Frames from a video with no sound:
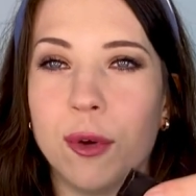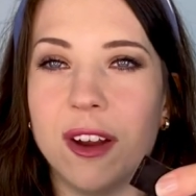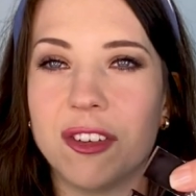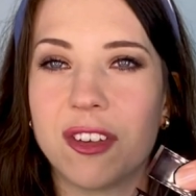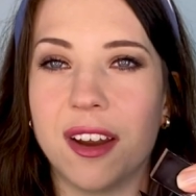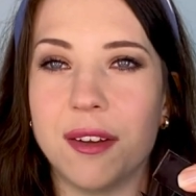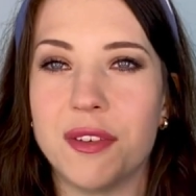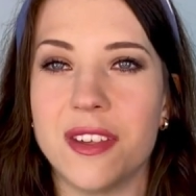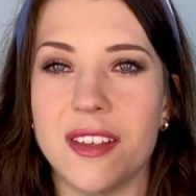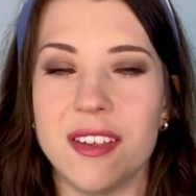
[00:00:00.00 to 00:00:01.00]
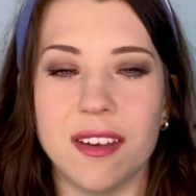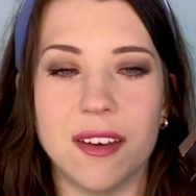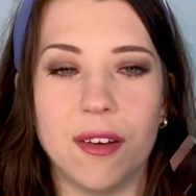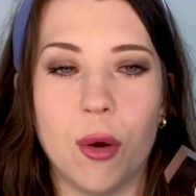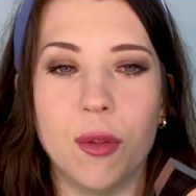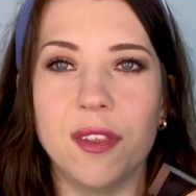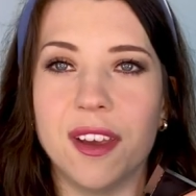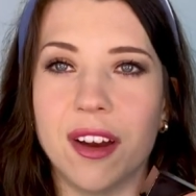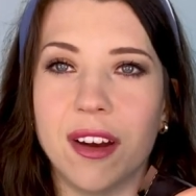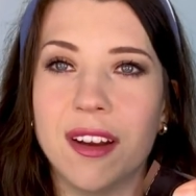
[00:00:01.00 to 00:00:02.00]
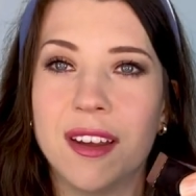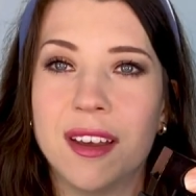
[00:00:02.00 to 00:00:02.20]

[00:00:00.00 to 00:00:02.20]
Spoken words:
I just kind of sit it on there,